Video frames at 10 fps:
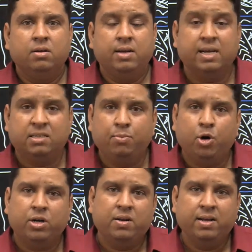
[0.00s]
Next
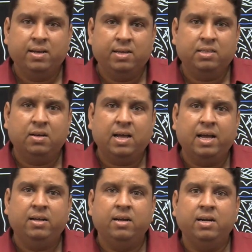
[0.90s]
important thing is
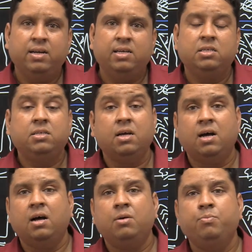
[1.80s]
like it is
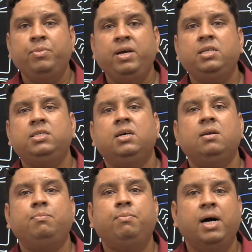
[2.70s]
a
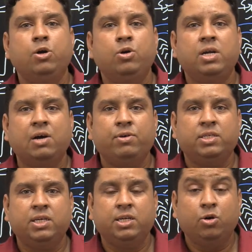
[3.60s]
major
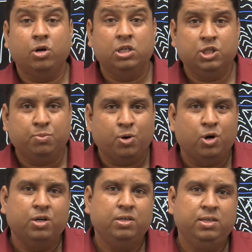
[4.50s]
biodiversity
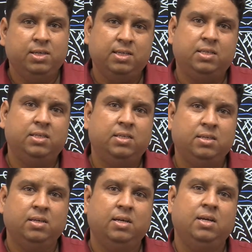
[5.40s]
hotspot. Yes,
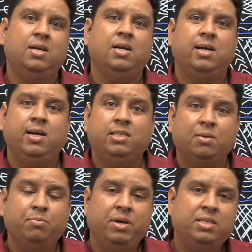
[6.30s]
it's a
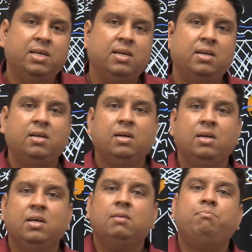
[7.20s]
major
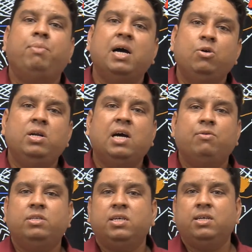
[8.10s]

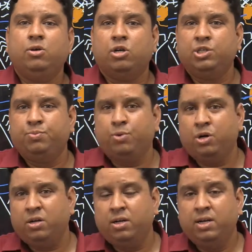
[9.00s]
biodiversity
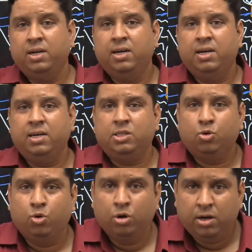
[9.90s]
hotspot. It's
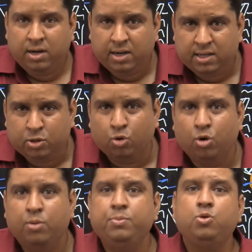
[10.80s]
it is
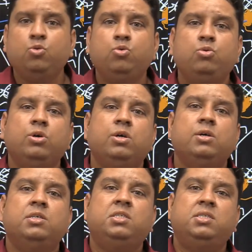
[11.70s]
home to
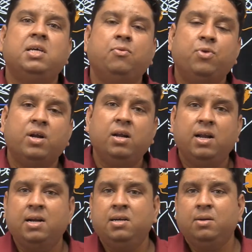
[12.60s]
several
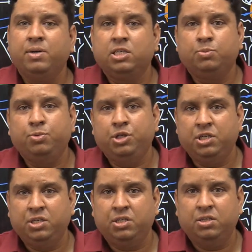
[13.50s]
endemic
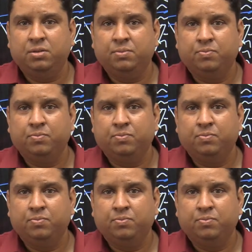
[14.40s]
species.